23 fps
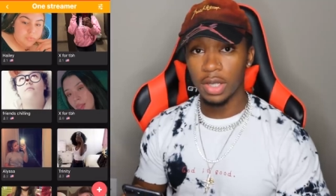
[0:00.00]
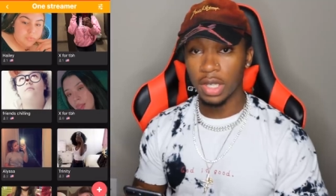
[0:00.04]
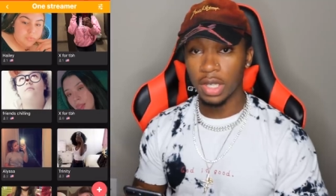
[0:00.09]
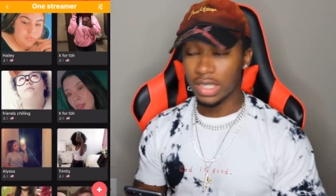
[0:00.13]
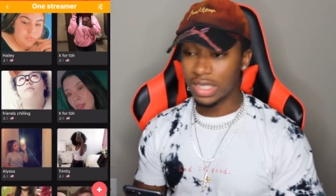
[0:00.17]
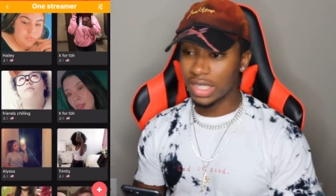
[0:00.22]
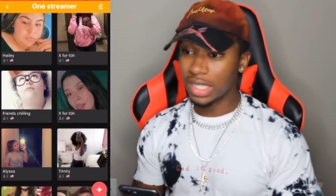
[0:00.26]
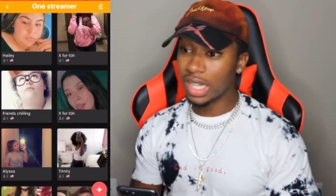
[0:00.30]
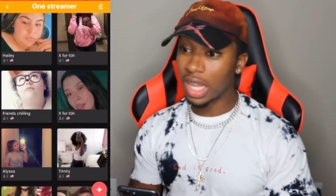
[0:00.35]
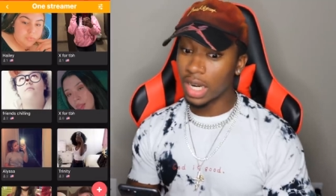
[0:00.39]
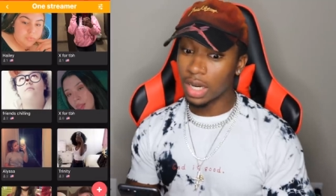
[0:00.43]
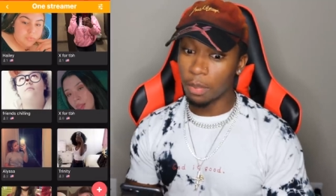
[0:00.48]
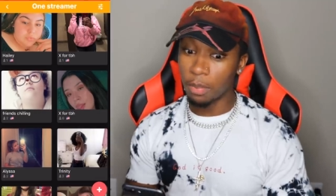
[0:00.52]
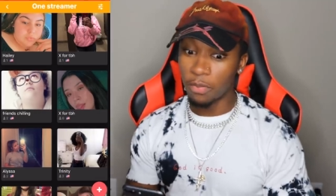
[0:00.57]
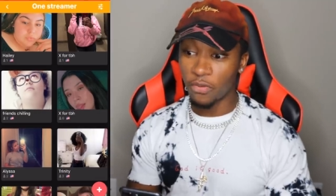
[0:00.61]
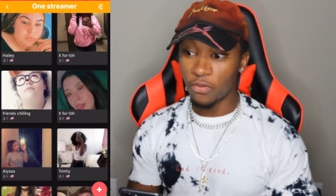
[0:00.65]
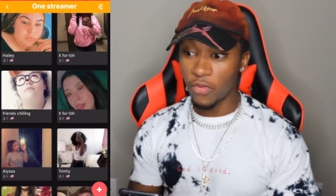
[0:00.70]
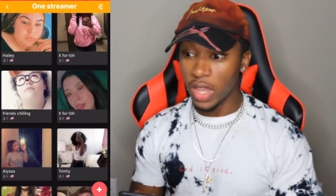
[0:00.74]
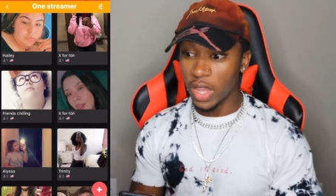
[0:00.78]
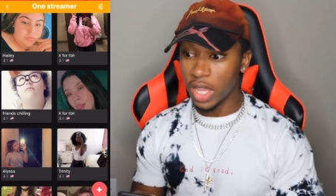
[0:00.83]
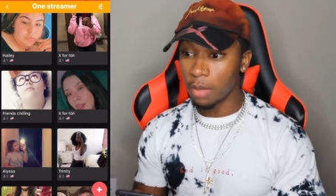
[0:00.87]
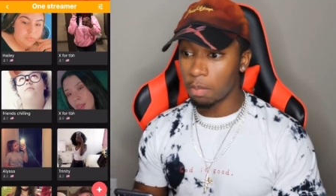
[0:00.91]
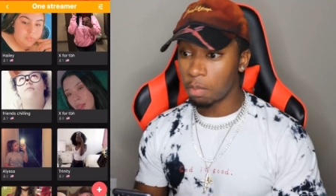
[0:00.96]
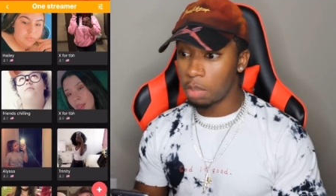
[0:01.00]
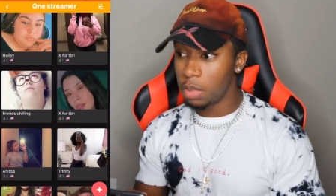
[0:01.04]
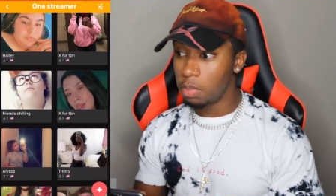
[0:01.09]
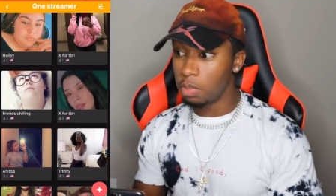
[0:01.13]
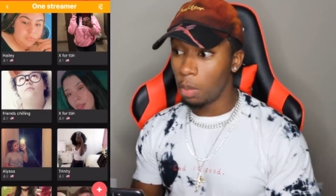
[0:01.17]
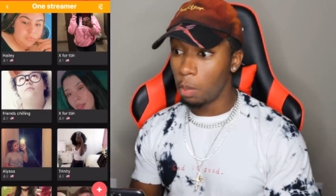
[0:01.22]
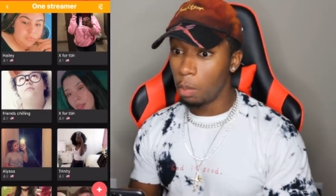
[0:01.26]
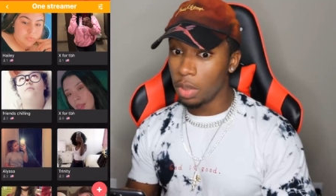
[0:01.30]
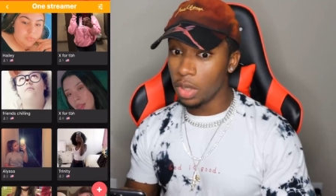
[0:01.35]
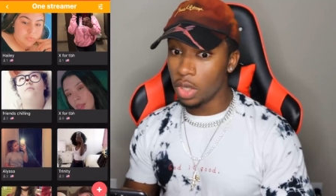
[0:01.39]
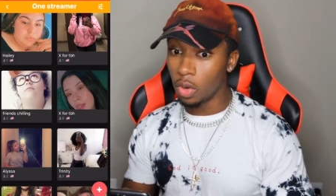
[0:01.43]
Cause a lot of fake
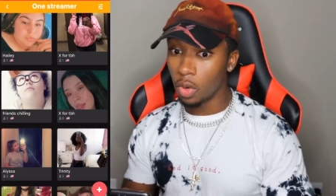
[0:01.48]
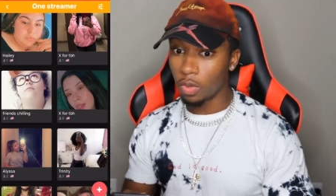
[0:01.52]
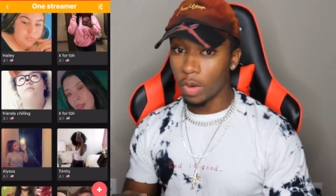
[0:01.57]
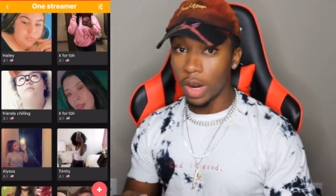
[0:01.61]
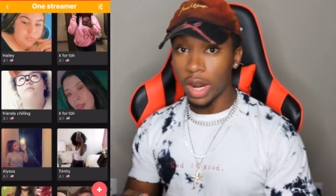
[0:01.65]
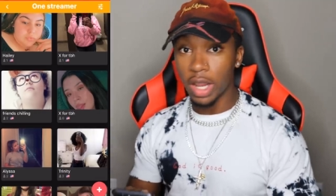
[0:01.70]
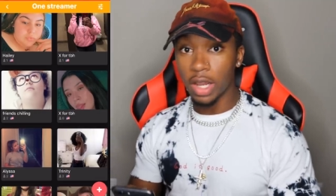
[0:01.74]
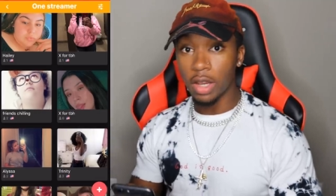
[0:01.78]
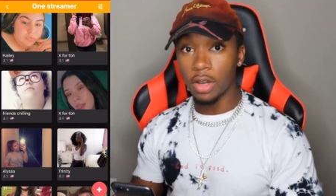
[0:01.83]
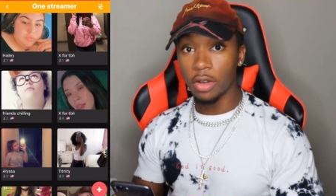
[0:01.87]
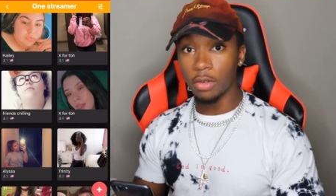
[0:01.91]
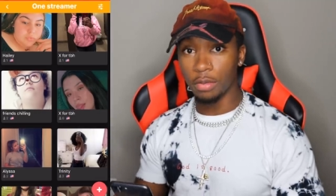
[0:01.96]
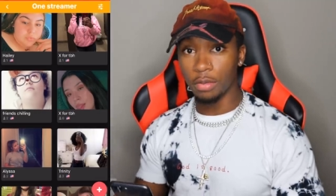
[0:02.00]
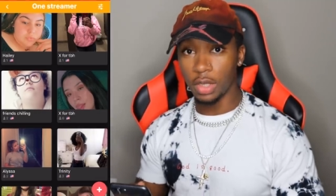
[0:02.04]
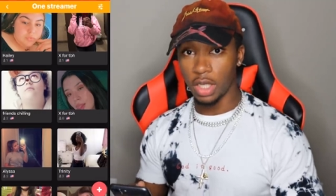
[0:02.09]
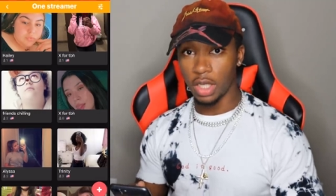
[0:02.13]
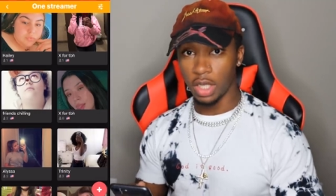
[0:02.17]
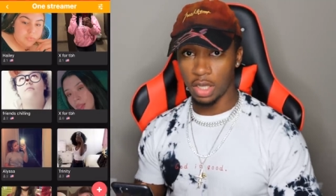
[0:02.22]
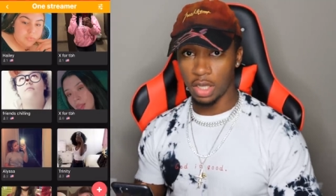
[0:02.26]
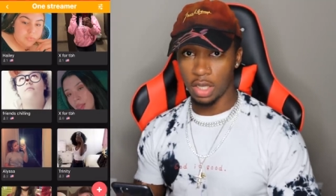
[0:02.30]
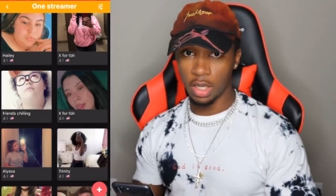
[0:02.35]
people be around me.